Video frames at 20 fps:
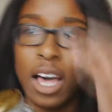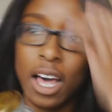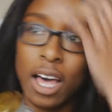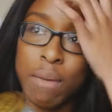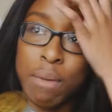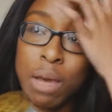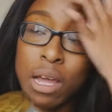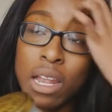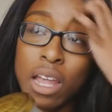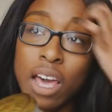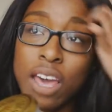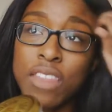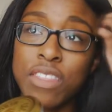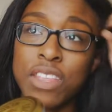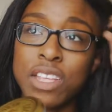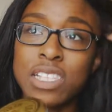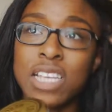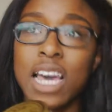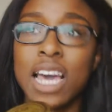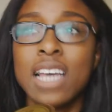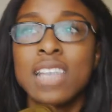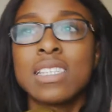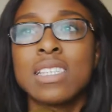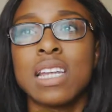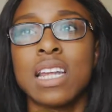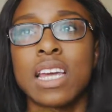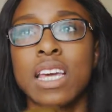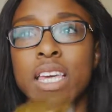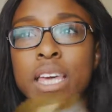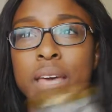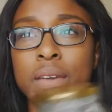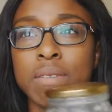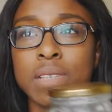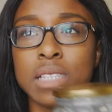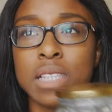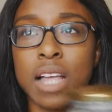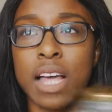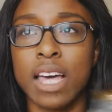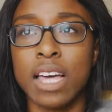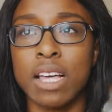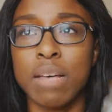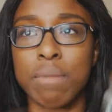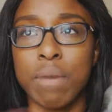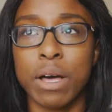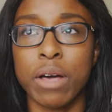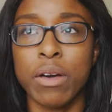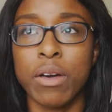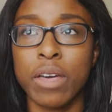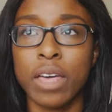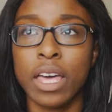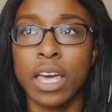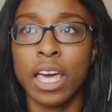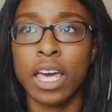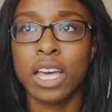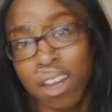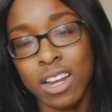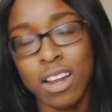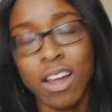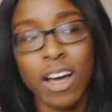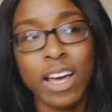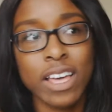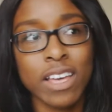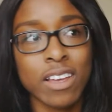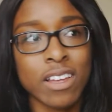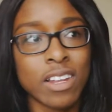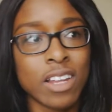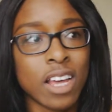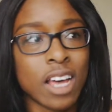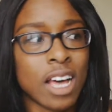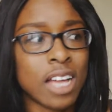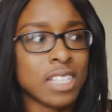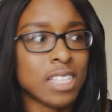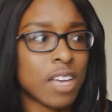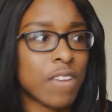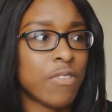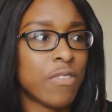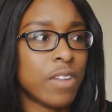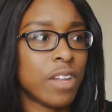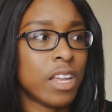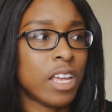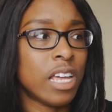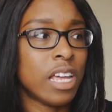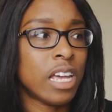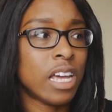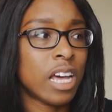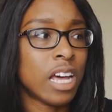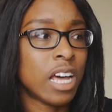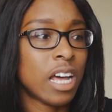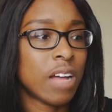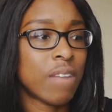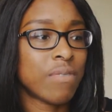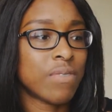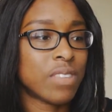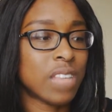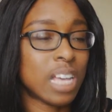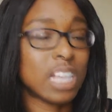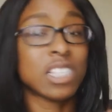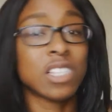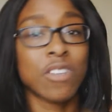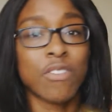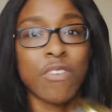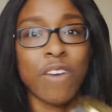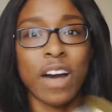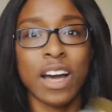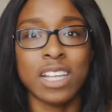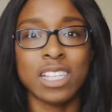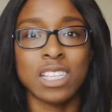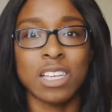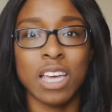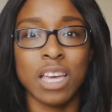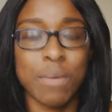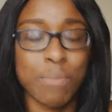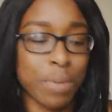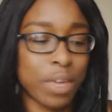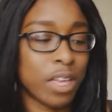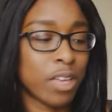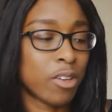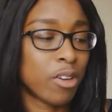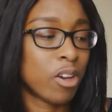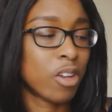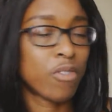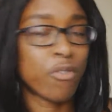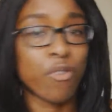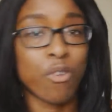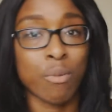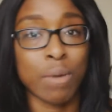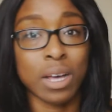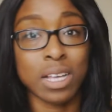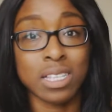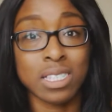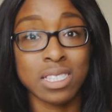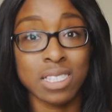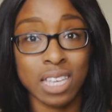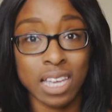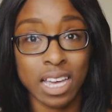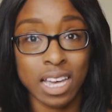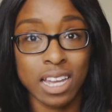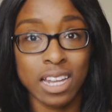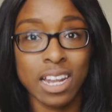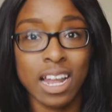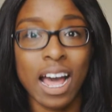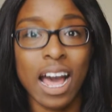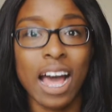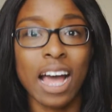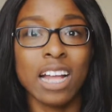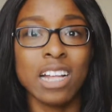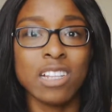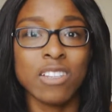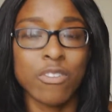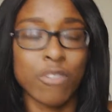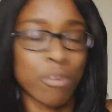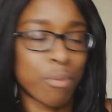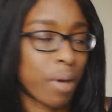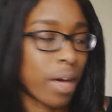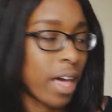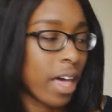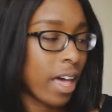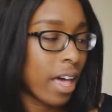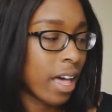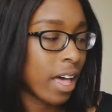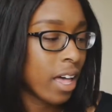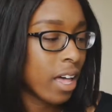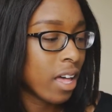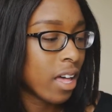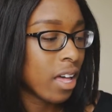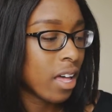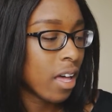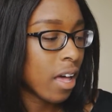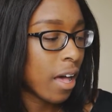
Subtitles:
I like the taste that it gives like my cooking, and I can definitely testify to it being good for my skin and for my hair.